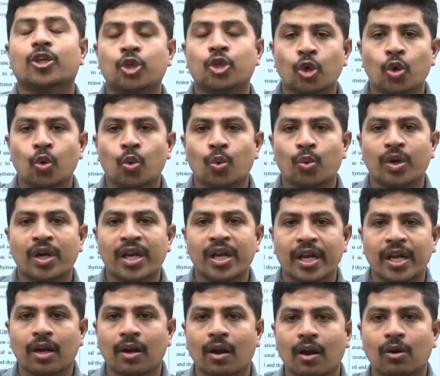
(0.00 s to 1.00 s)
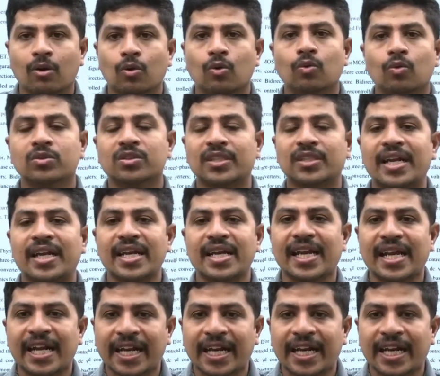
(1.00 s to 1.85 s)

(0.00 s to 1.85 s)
you need not to study